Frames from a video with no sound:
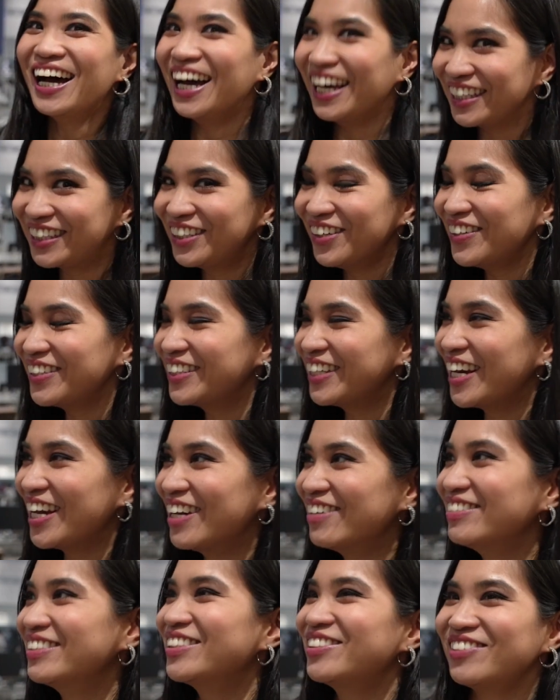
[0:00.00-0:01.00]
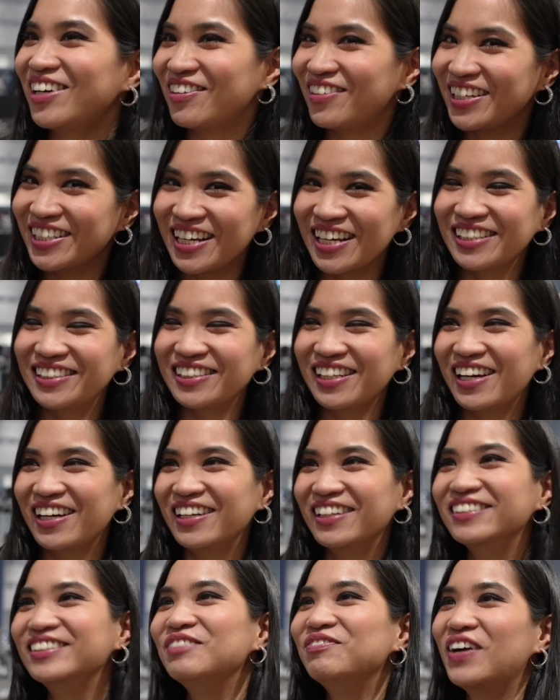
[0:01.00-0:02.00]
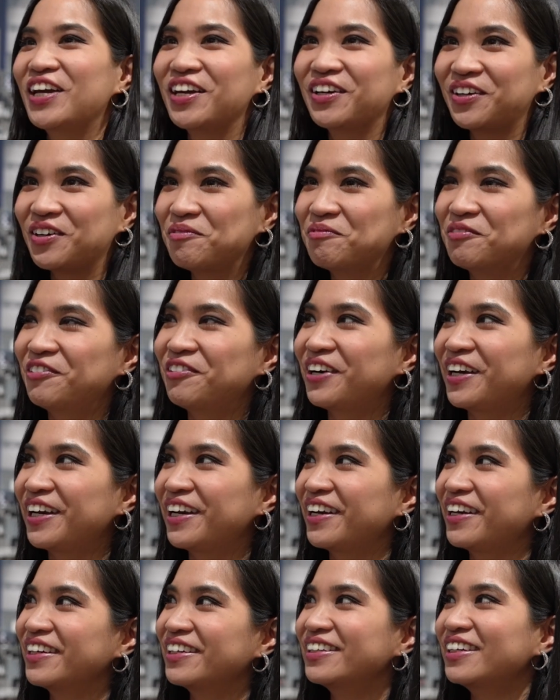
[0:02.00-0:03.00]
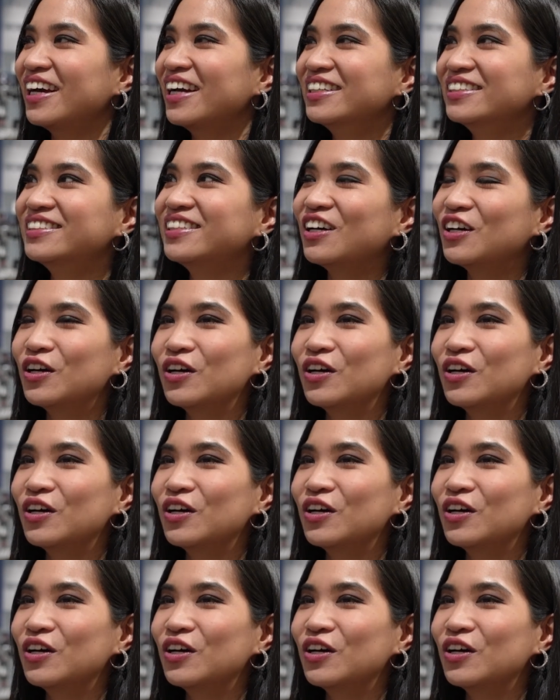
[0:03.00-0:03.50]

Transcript: I told them to Arya, Michael Murray, and